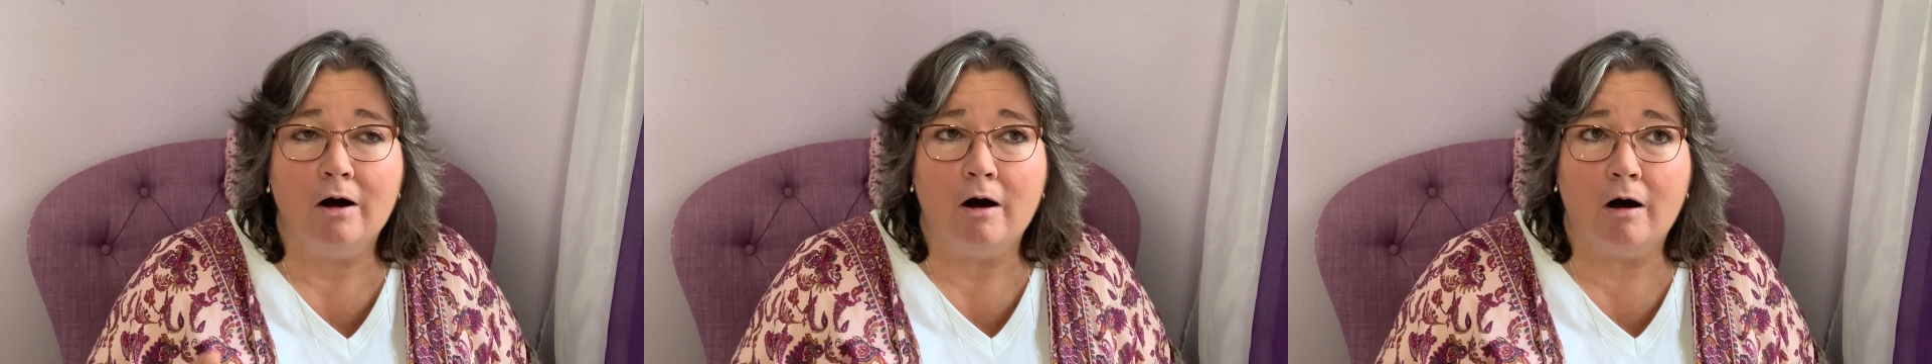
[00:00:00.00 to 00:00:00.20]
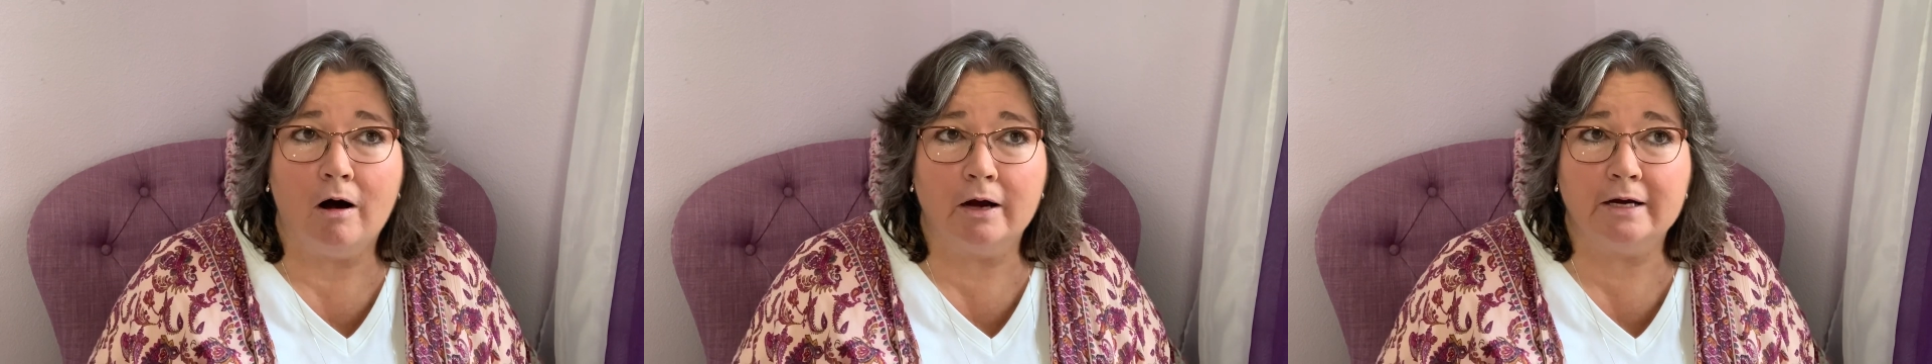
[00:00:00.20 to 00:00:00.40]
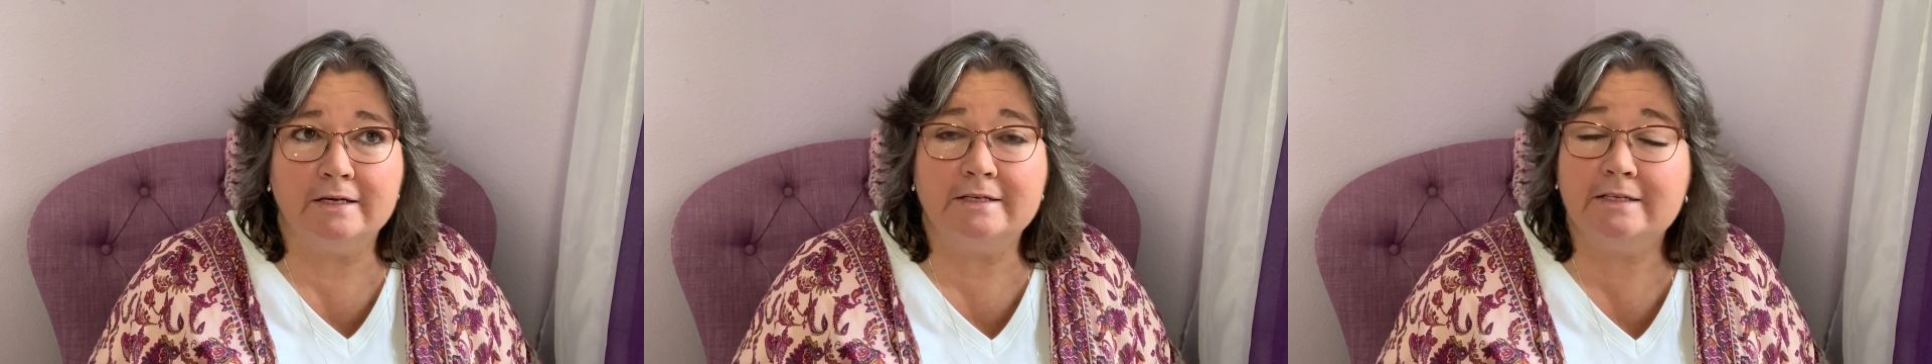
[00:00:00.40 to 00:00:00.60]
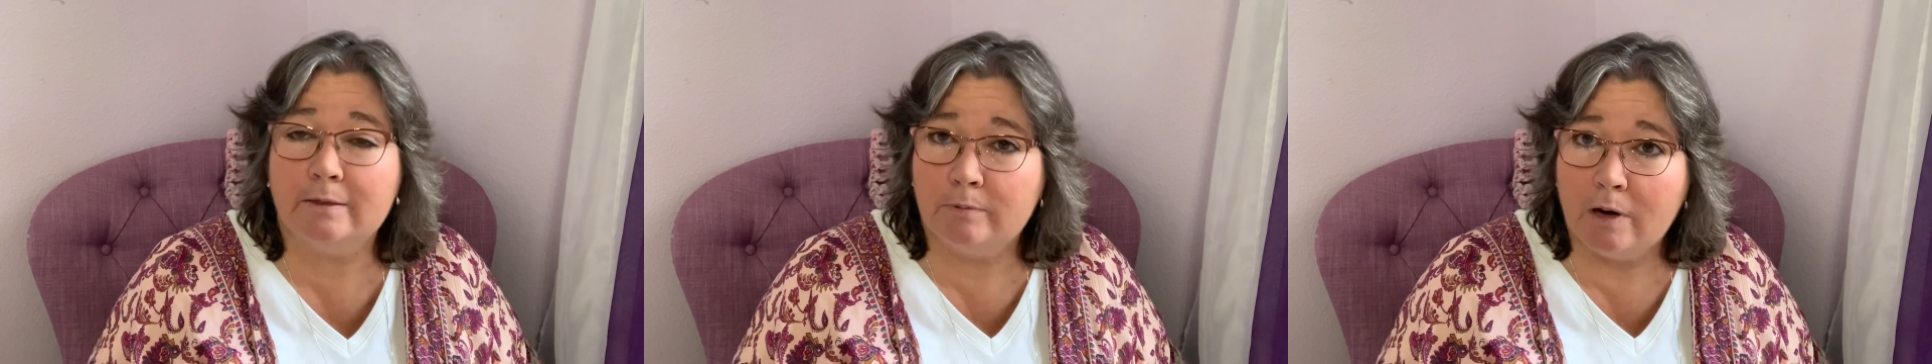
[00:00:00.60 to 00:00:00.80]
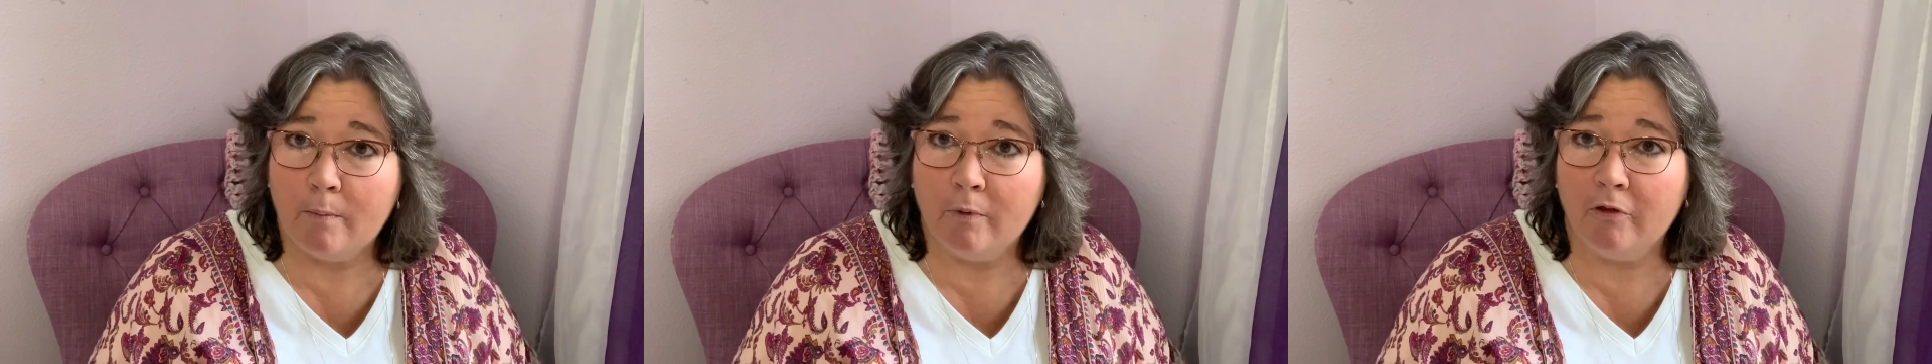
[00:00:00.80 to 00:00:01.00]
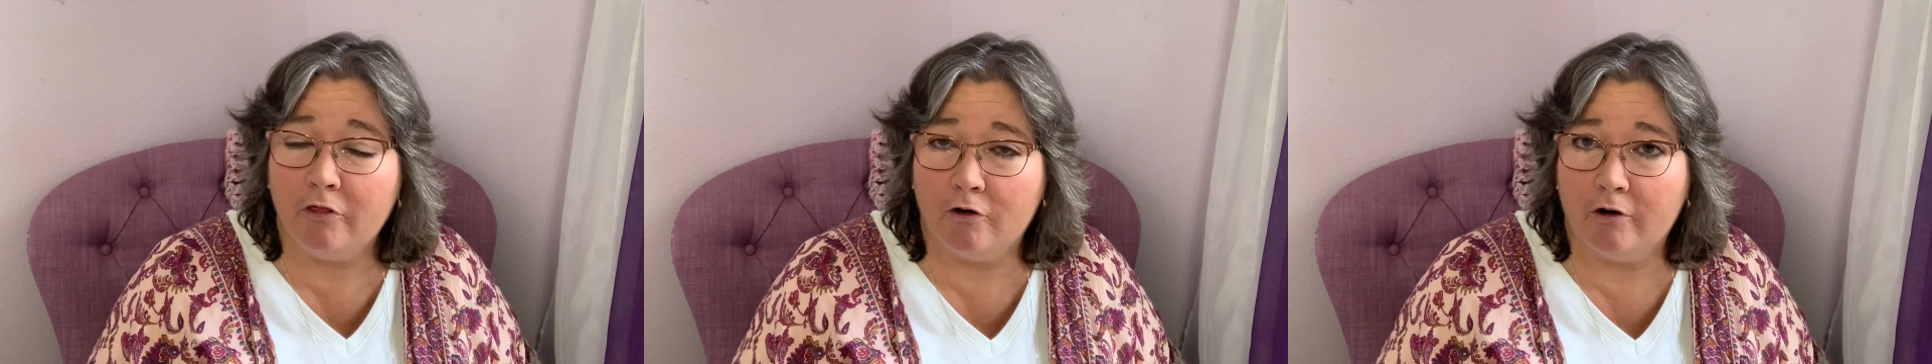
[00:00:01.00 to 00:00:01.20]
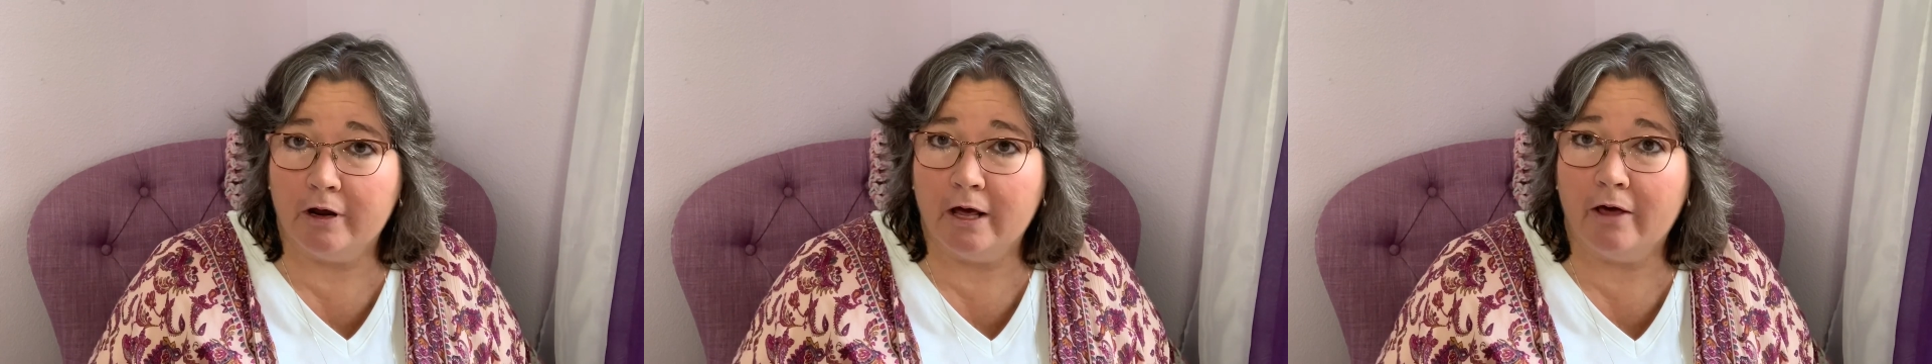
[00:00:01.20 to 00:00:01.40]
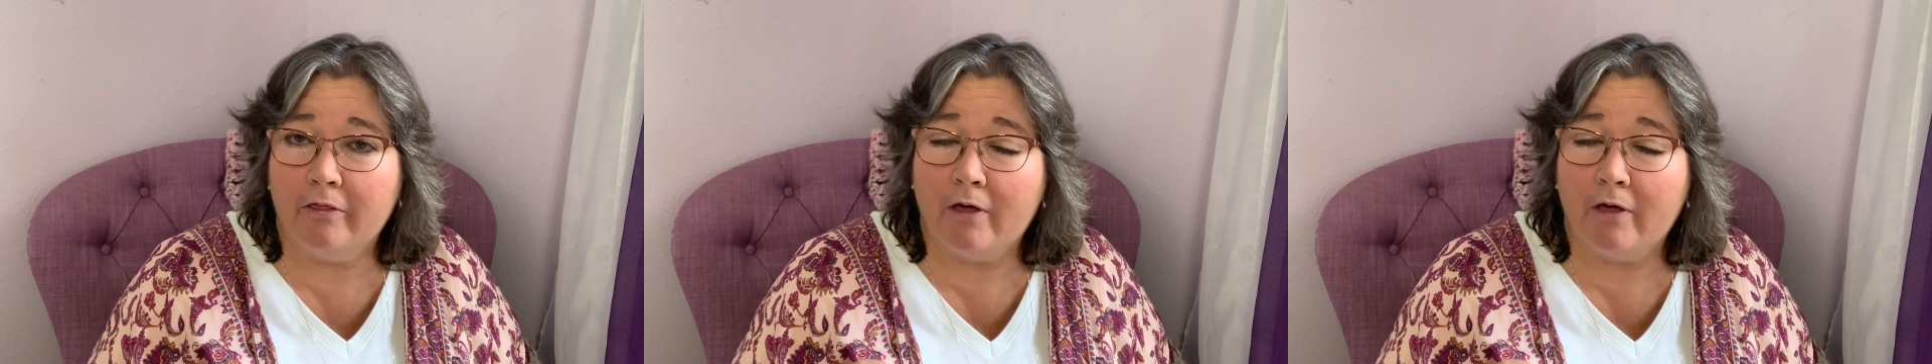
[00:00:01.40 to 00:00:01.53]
August, September 30th.